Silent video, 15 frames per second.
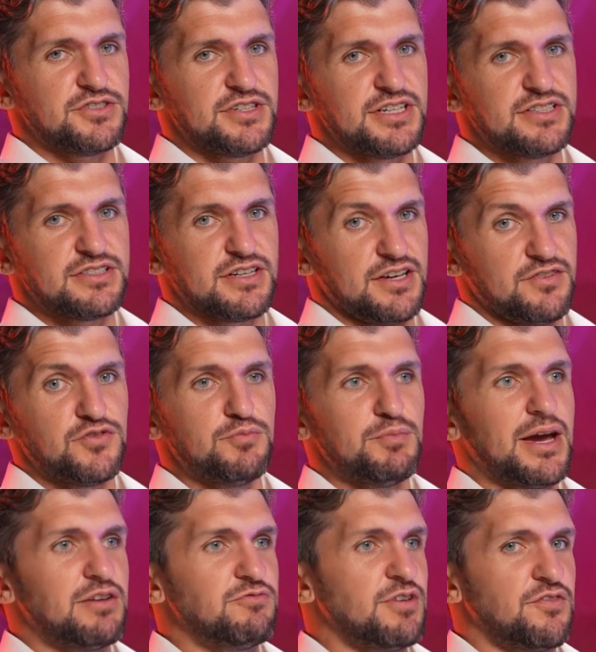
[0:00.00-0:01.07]
You need to, if you
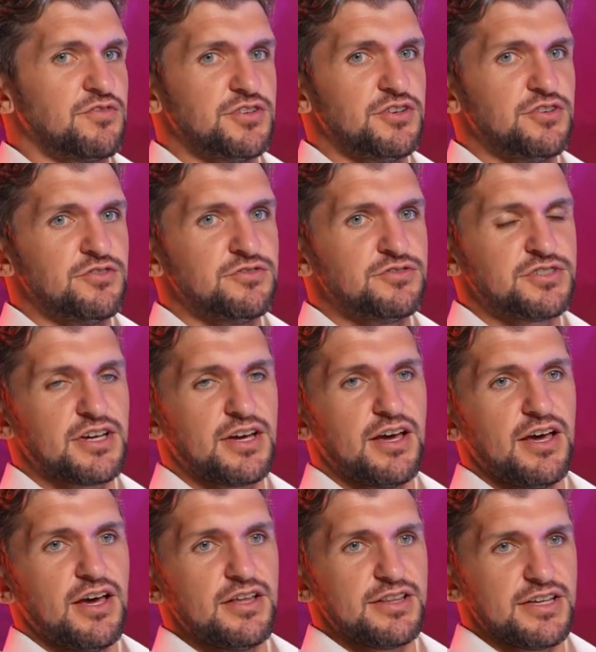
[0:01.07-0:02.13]
make revenues,
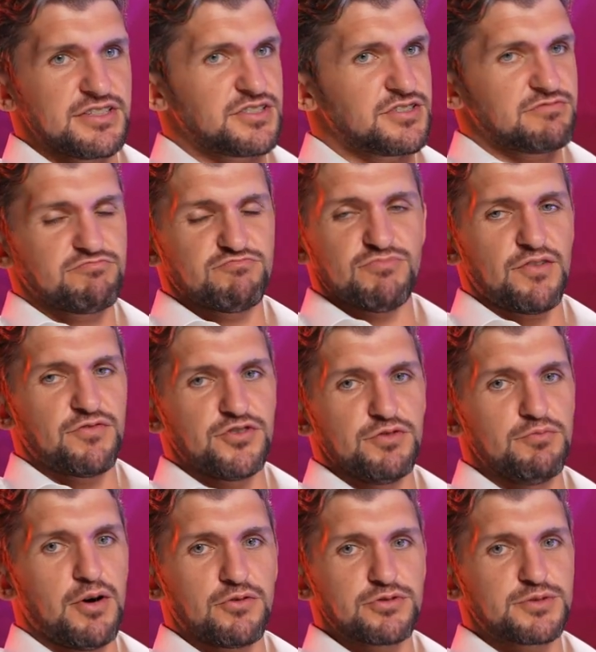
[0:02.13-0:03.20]
there's revenue
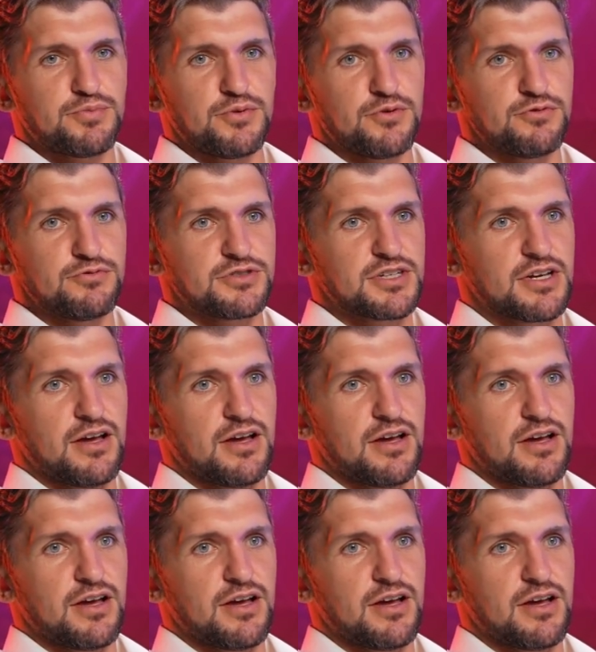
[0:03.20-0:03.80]
multiples.